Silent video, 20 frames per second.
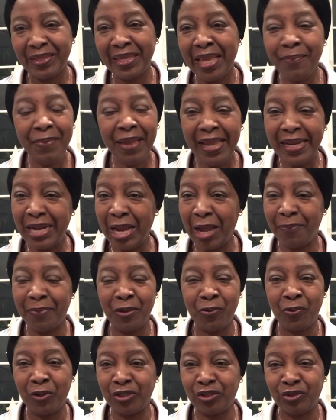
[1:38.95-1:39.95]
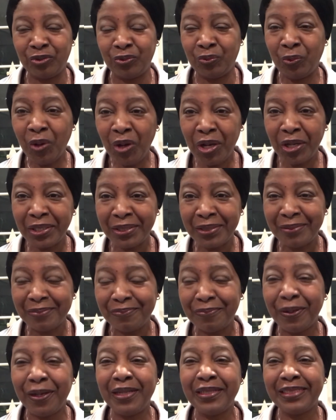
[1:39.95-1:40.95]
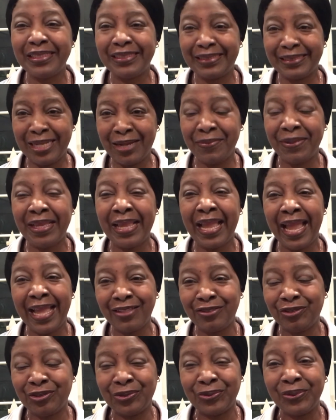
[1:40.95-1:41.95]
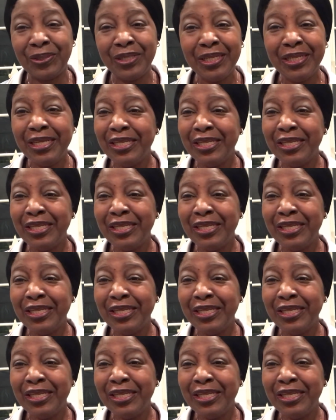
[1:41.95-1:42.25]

It may not be what you want, but it's coming at you.